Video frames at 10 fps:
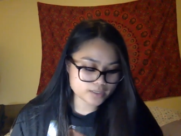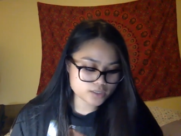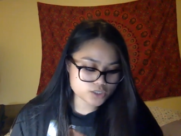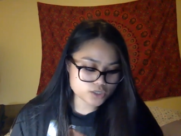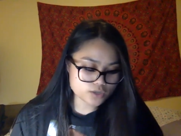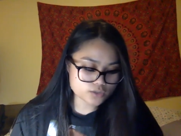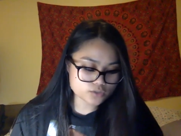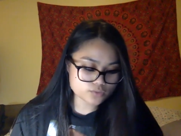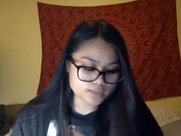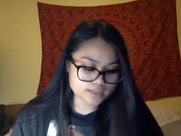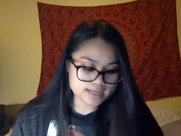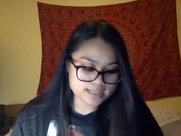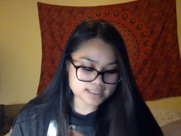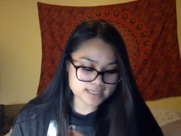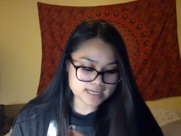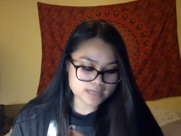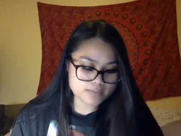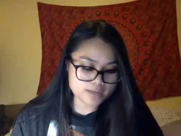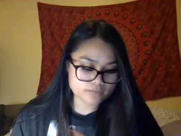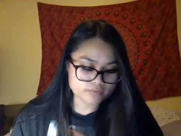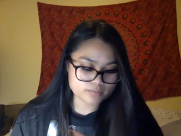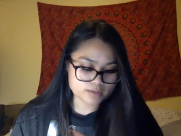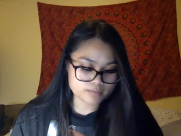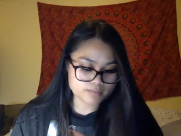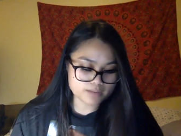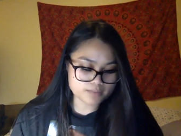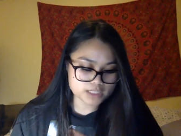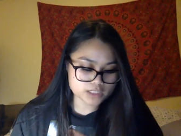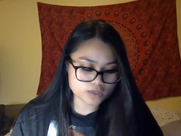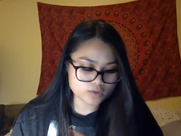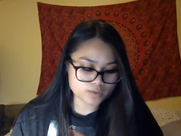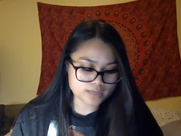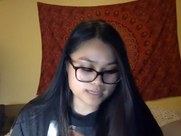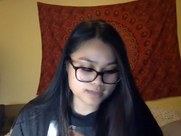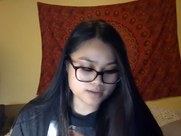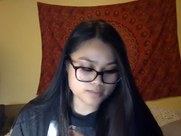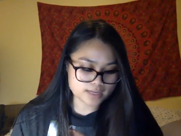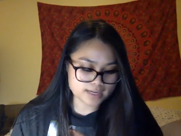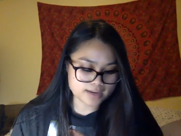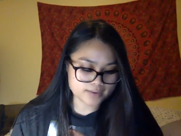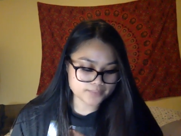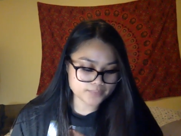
She also realized that any mail from him might be slower in coming now